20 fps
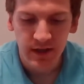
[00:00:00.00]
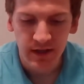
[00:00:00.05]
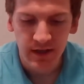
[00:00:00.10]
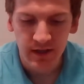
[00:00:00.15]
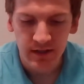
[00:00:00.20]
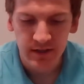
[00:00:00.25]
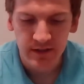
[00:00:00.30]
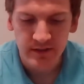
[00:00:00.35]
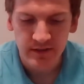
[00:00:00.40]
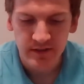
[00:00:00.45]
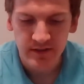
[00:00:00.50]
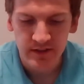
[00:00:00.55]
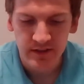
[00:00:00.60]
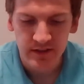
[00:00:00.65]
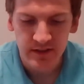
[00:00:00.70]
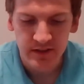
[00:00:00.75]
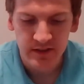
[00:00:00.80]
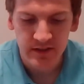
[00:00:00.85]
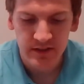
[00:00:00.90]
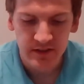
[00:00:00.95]
I
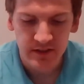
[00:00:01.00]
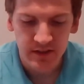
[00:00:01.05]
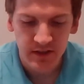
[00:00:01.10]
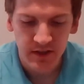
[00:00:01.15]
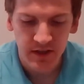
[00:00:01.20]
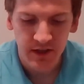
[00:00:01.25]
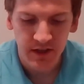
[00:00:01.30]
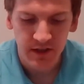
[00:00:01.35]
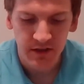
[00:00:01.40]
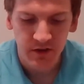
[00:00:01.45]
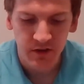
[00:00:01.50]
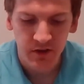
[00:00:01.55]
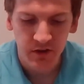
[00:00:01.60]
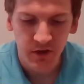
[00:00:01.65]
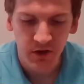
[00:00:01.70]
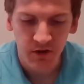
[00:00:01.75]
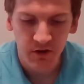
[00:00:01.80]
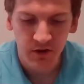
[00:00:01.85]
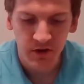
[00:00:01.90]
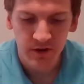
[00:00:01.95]
see a
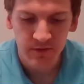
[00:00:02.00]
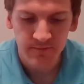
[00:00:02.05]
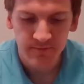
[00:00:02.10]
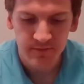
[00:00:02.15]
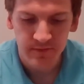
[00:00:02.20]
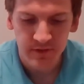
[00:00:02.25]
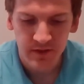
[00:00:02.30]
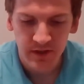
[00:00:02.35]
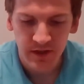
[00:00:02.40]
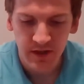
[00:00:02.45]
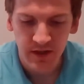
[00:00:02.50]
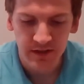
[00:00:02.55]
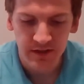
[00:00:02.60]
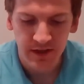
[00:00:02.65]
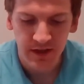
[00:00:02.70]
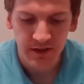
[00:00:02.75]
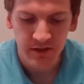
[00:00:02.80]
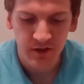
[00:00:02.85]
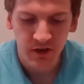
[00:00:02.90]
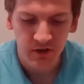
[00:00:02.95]
30
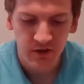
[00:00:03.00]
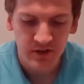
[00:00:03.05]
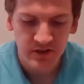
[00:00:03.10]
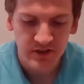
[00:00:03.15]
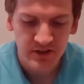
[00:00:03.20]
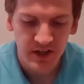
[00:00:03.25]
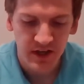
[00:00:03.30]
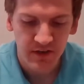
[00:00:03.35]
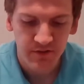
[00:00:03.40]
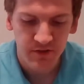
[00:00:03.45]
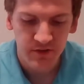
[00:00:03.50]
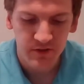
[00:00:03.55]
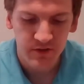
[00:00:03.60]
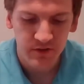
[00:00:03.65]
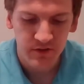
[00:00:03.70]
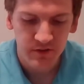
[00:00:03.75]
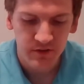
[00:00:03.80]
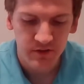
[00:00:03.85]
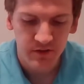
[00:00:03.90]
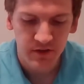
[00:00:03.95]
and a
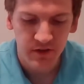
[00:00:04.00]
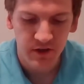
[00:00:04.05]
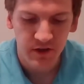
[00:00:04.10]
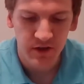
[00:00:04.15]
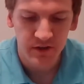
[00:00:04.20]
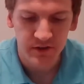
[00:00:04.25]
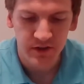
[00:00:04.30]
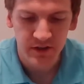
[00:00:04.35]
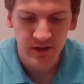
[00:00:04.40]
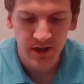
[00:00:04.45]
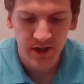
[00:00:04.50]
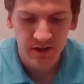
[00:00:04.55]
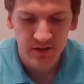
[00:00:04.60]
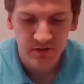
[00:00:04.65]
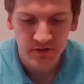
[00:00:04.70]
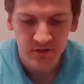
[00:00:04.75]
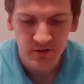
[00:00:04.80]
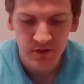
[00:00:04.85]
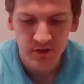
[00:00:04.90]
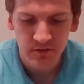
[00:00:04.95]
37 on the
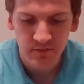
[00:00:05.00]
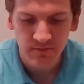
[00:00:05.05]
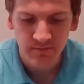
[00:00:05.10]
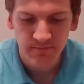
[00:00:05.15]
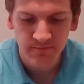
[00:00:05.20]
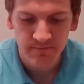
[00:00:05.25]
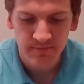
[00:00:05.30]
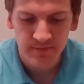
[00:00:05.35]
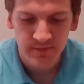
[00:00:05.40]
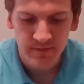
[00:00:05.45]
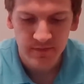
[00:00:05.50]
next row.